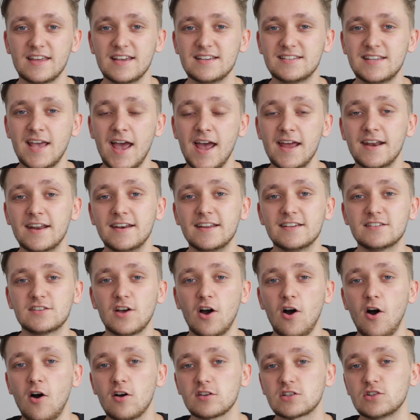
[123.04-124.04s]
that his head and his
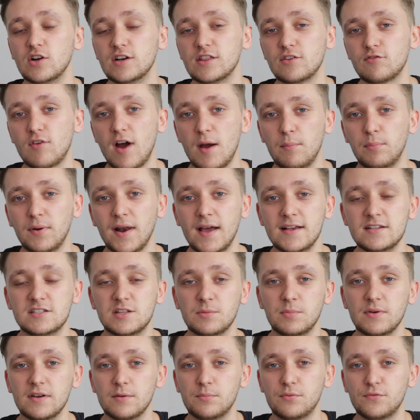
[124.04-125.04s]
heart's not in the right place
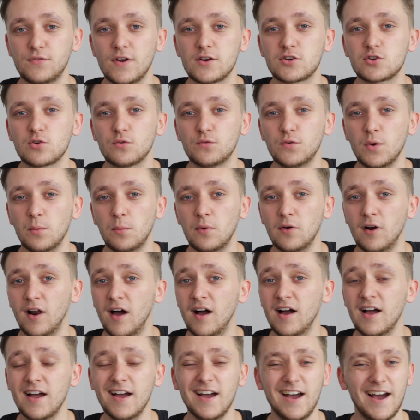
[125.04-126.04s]
to be a professional
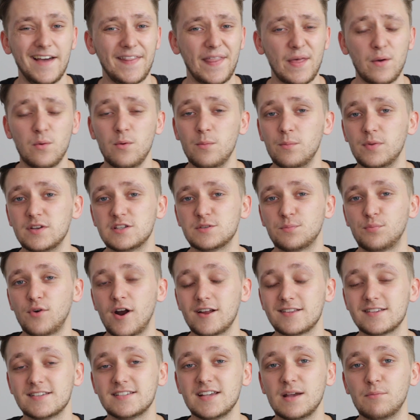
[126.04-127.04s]
footballer, and they wouldn't be
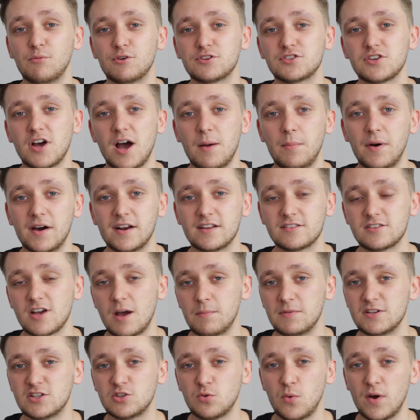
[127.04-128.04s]
surprised to see him retire by the
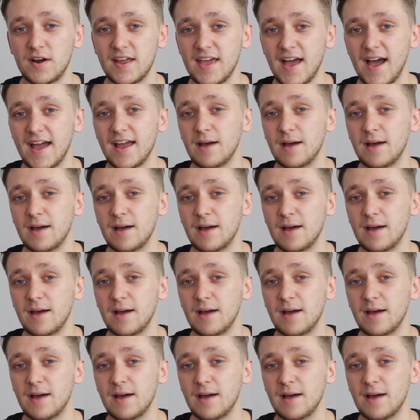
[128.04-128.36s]
time he's 28.